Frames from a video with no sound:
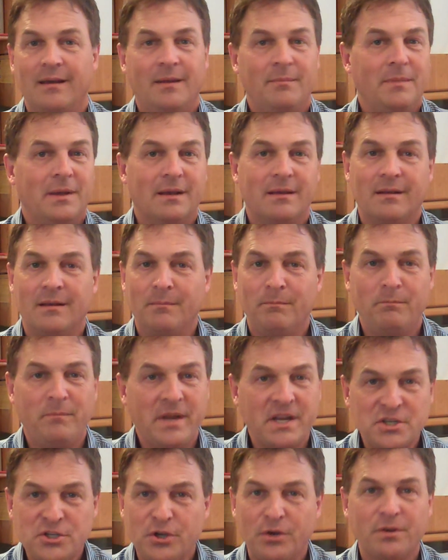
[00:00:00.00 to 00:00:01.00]
I'm not going to
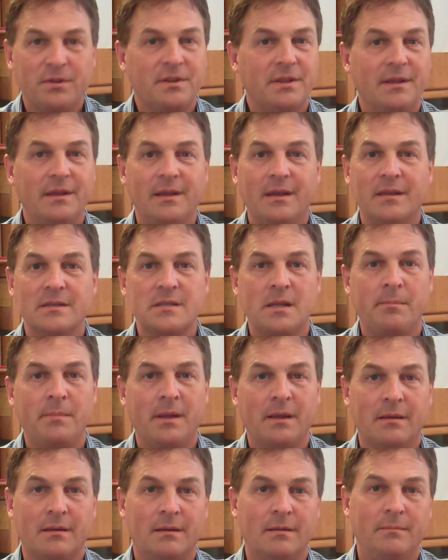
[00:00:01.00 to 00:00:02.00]
measure things. I'm
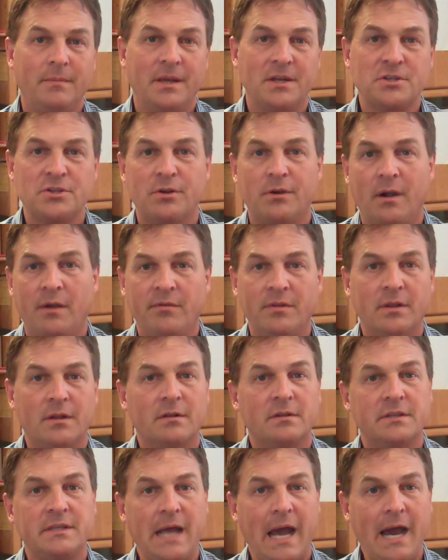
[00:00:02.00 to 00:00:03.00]
not going to make sure every
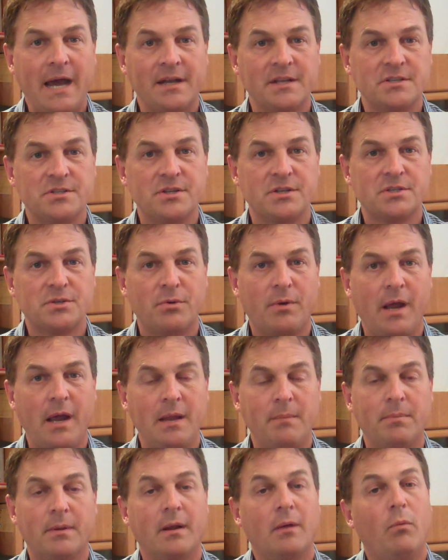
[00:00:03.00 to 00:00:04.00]
little dot is just
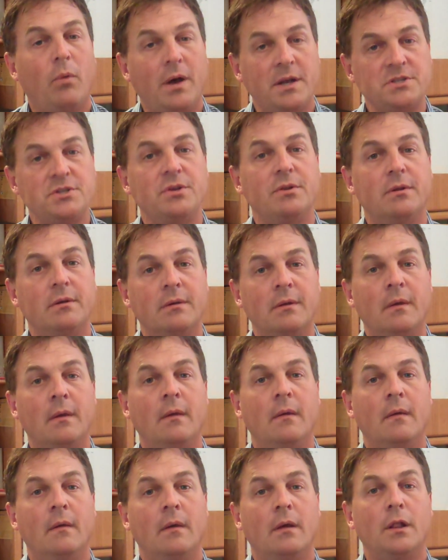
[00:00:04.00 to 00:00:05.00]
right, but I want you to
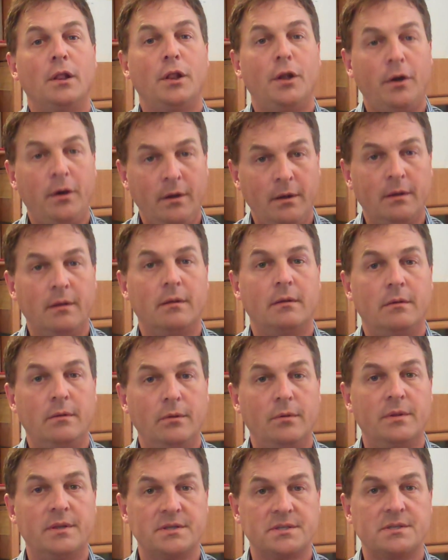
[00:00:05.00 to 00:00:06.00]
learn to
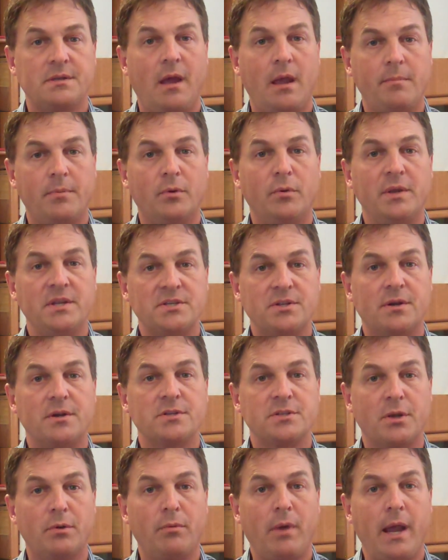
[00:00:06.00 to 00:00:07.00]
do this type of
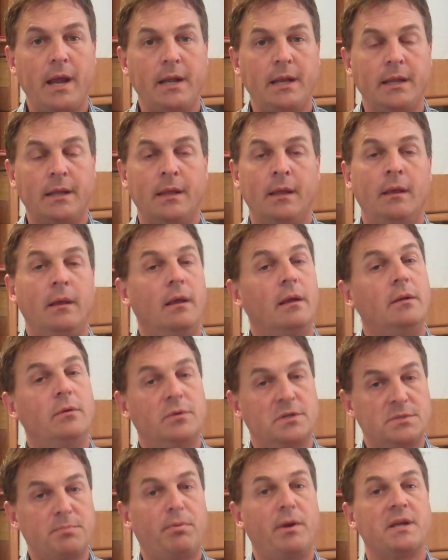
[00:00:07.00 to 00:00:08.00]
research and writing and
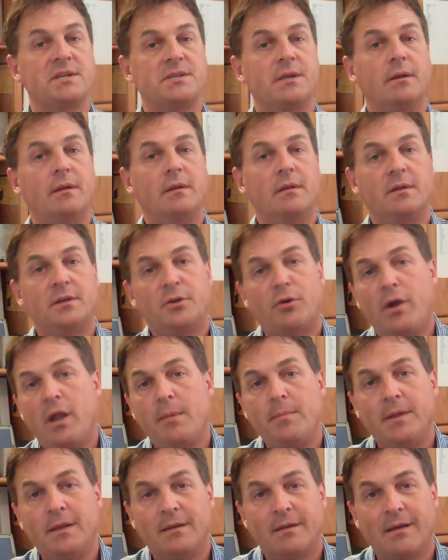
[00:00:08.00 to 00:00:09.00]
to express it in a
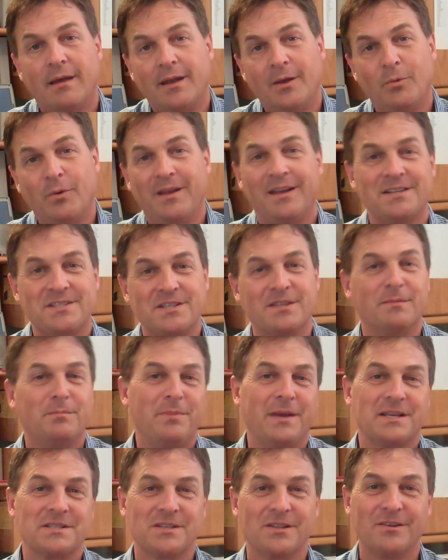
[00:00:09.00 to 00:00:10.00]
Turabian kind of way. It's the
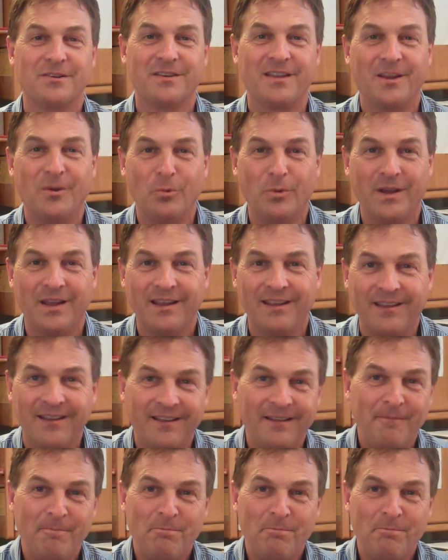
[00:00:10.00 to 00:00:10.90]
best looking way.